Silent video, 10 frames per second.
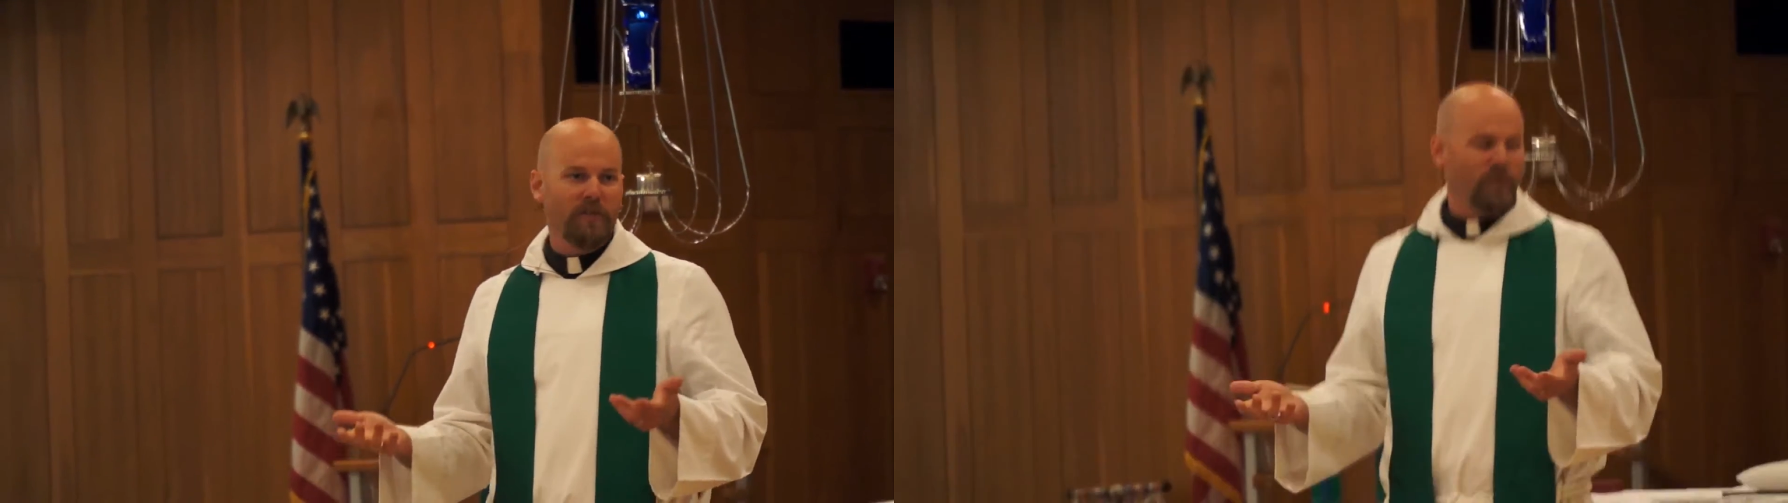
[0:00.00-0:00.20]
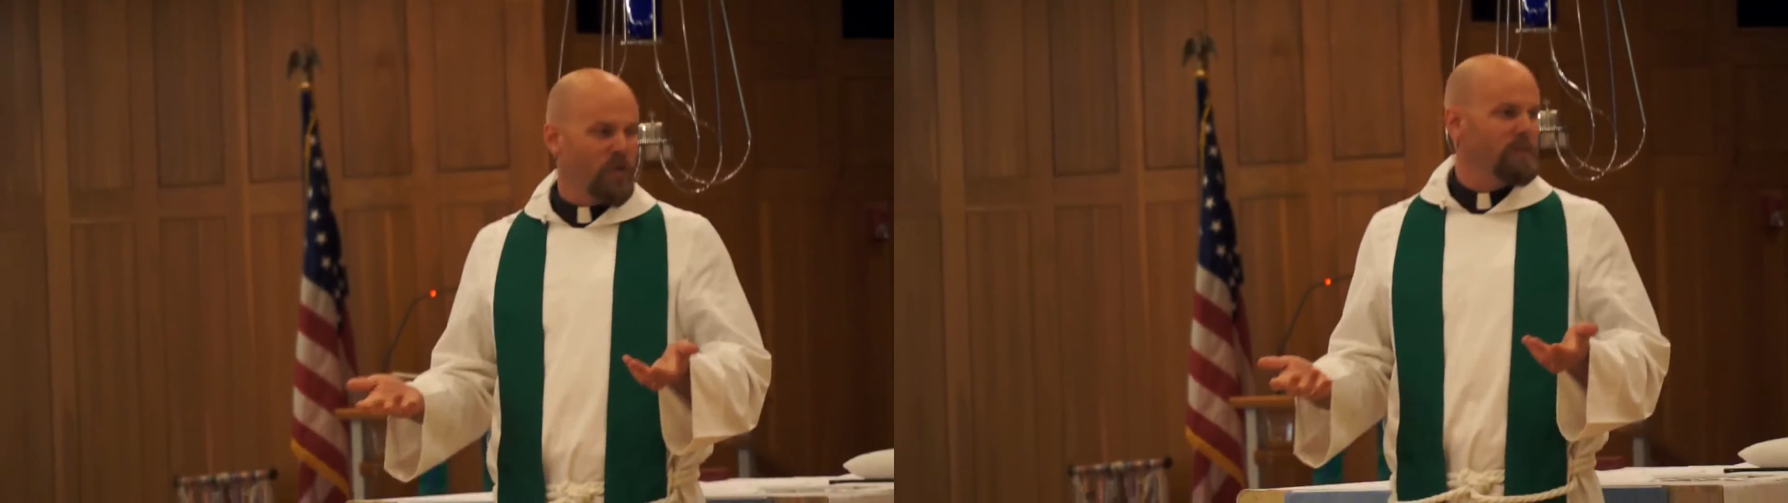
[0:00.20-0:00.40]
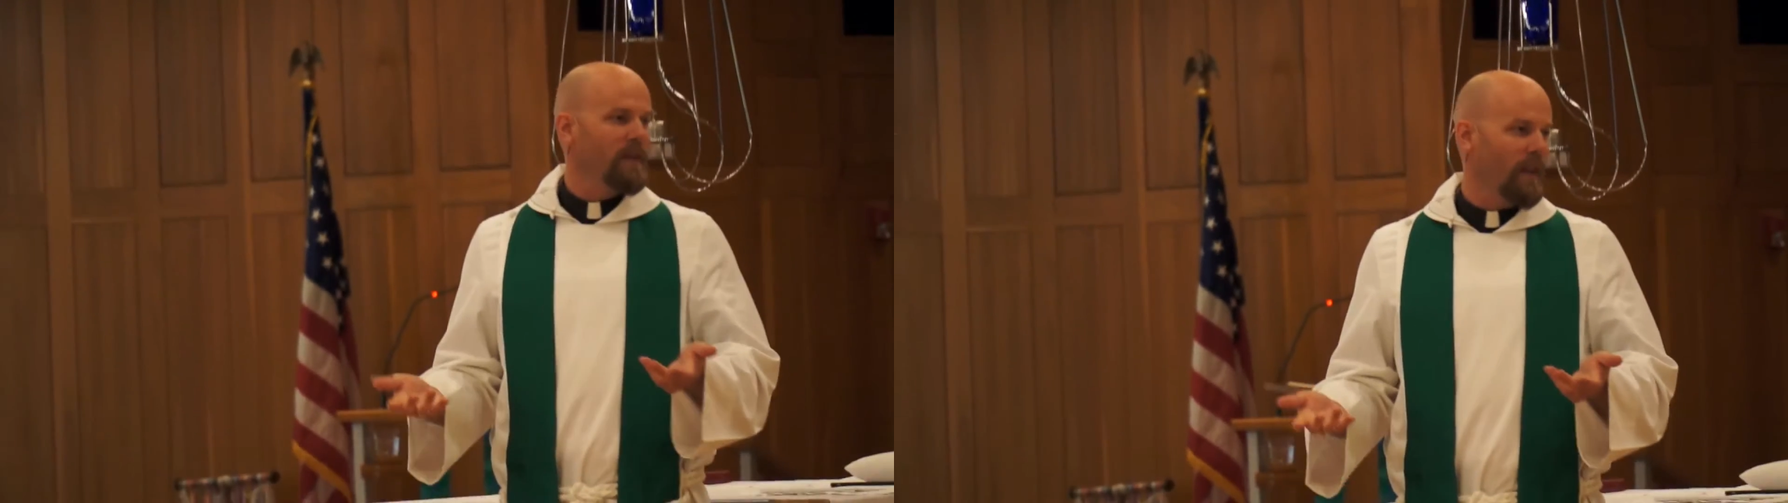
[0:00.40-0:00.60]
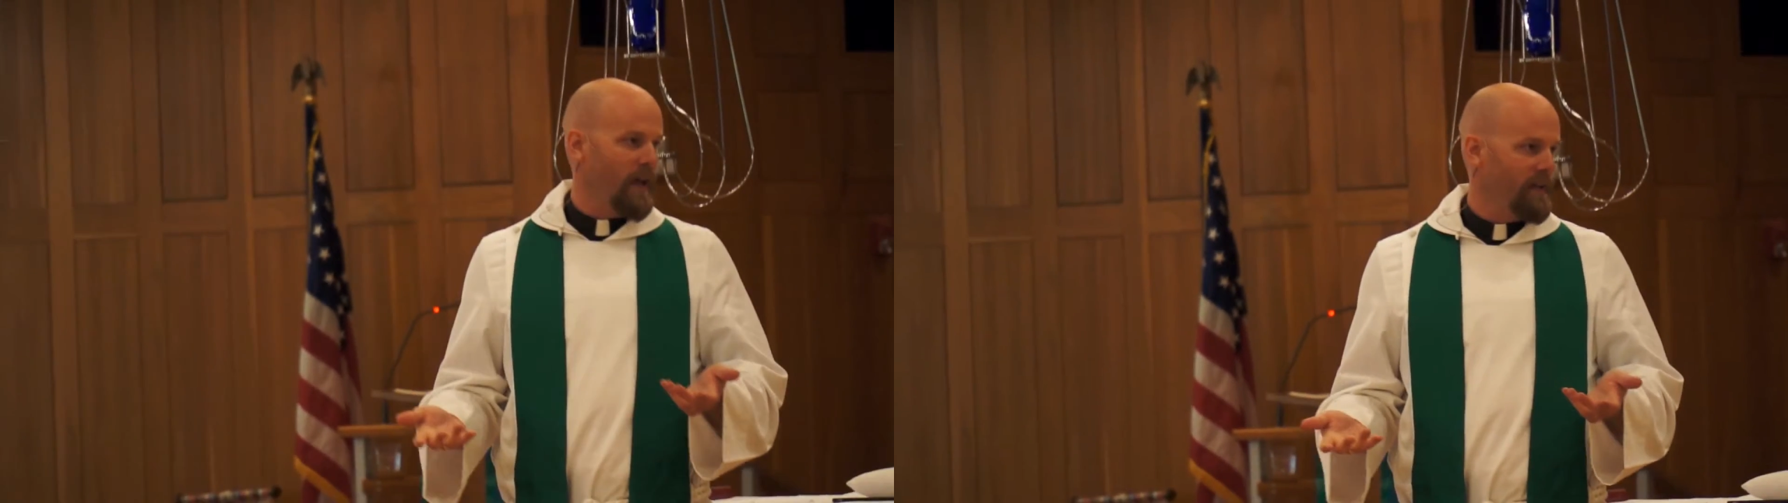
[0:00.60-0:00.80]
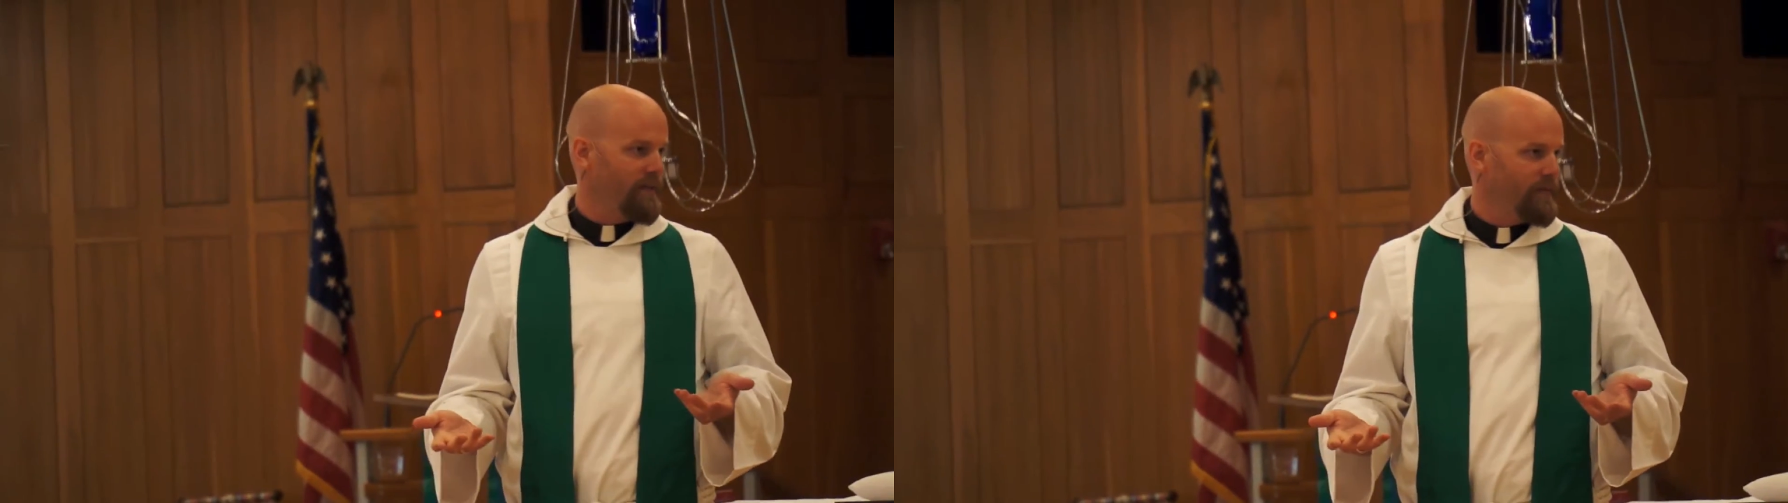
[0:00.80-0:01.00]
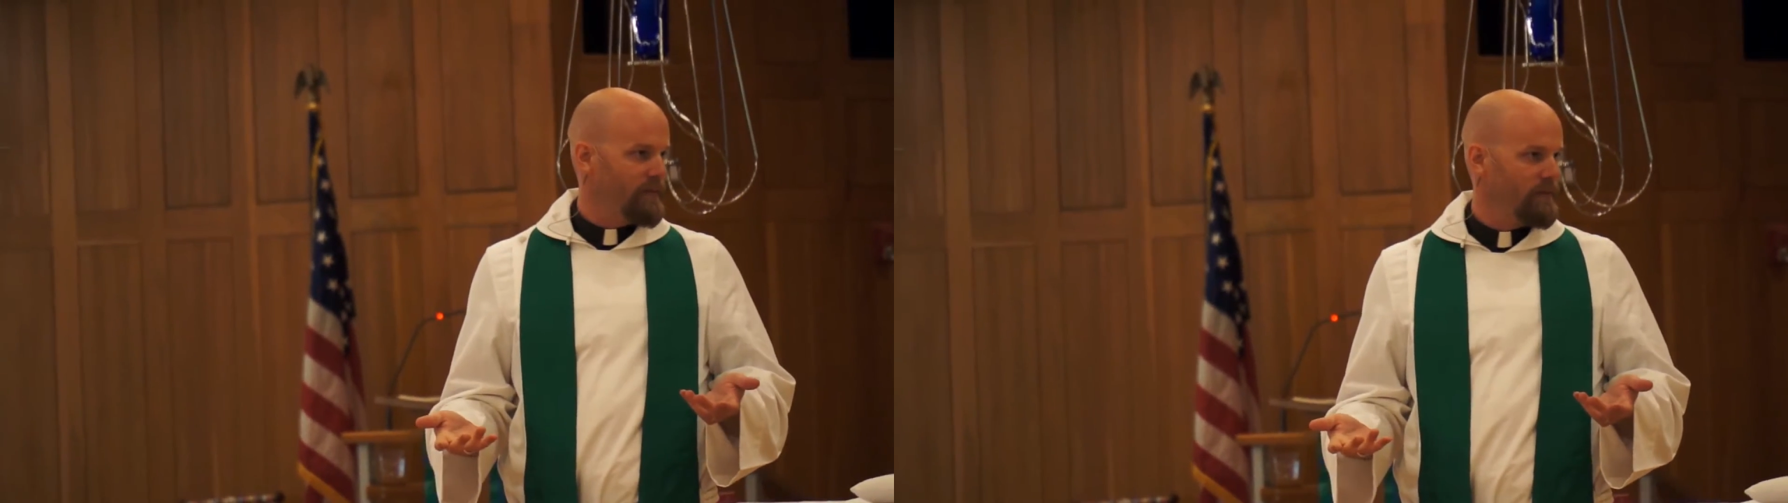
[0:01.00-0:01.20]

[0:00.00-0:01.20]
of human life.